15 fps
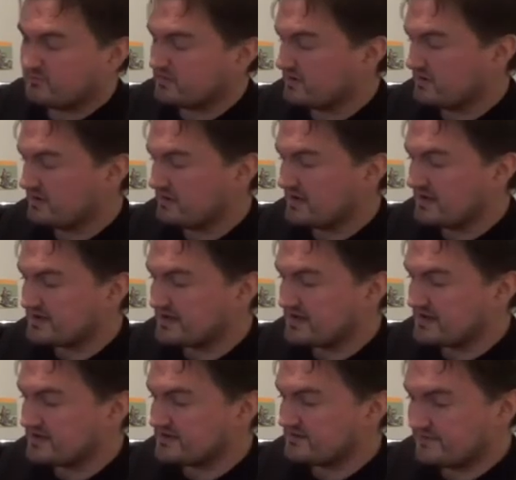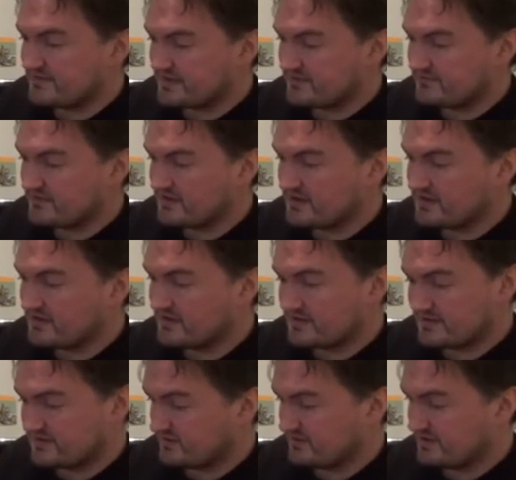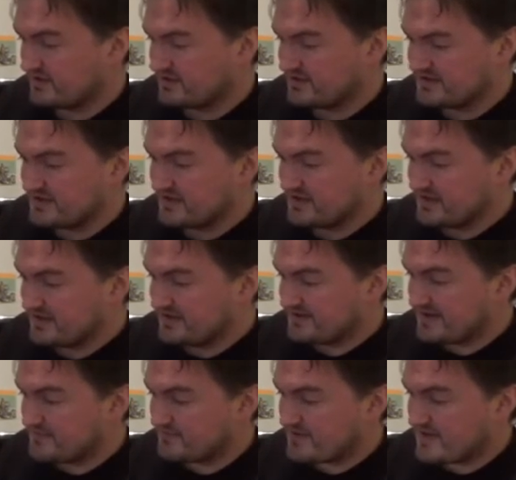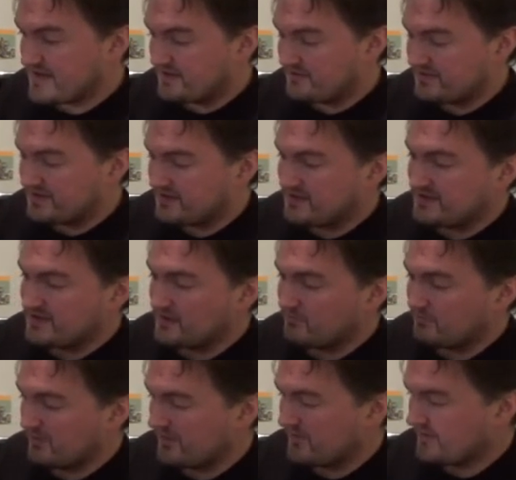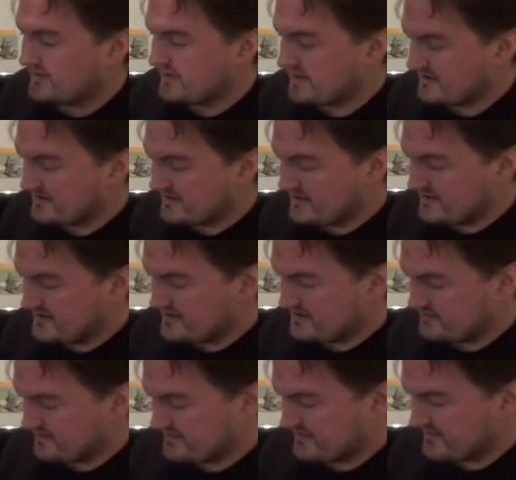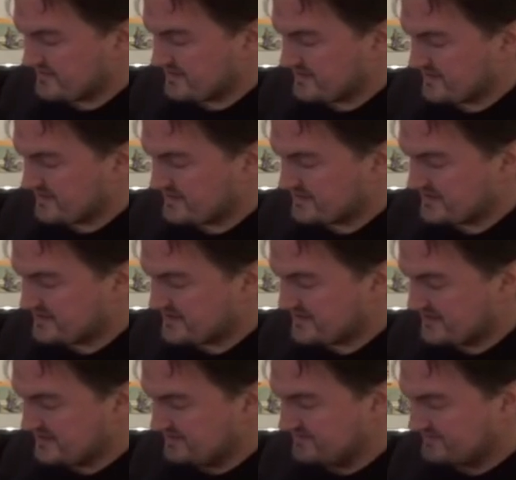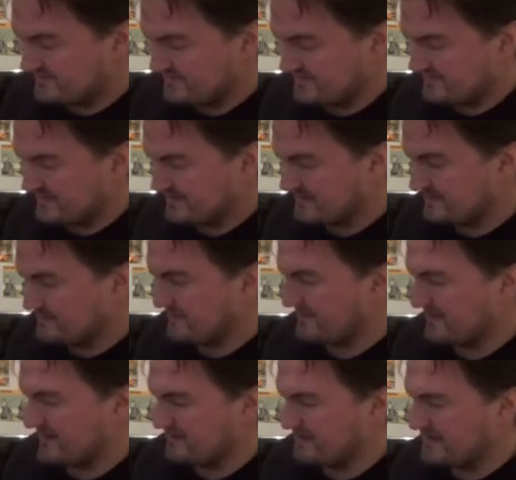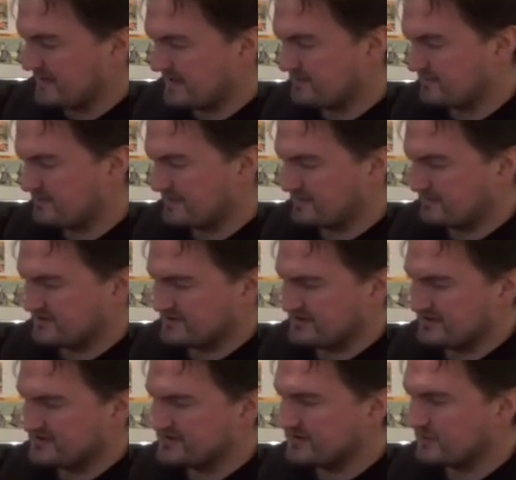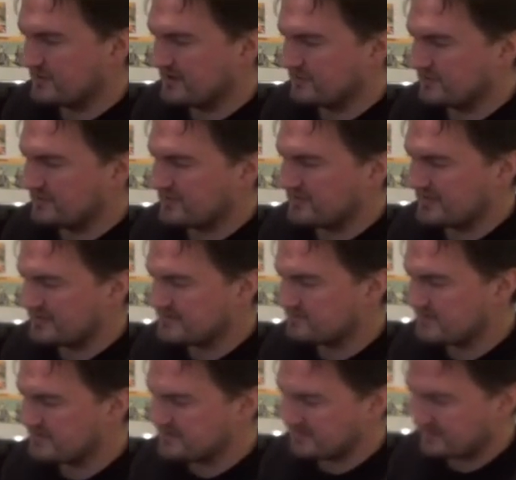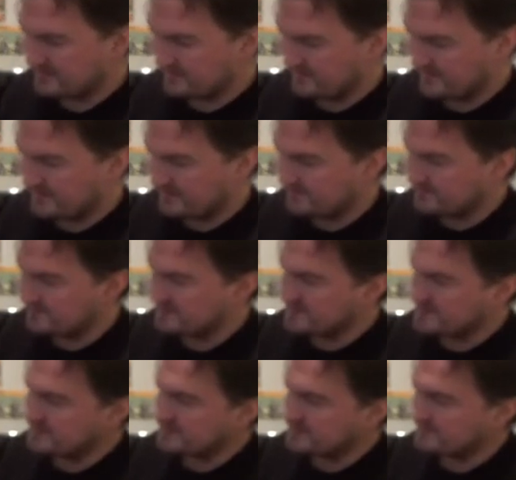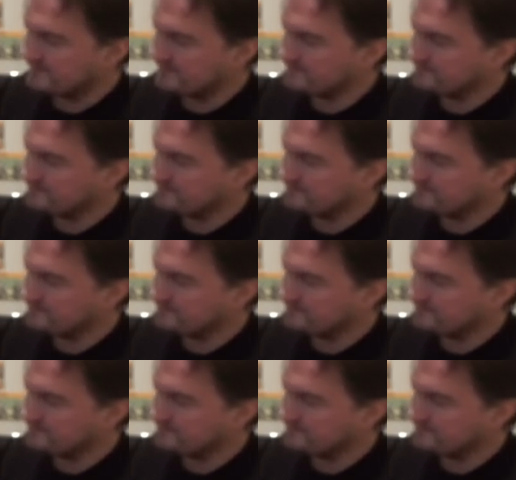class actor, fucking really good, great in this. Deborah Harry, you know, blondie, she puts a fag out on a tit, and apparently that made an impact because his new artwork is basically that scene.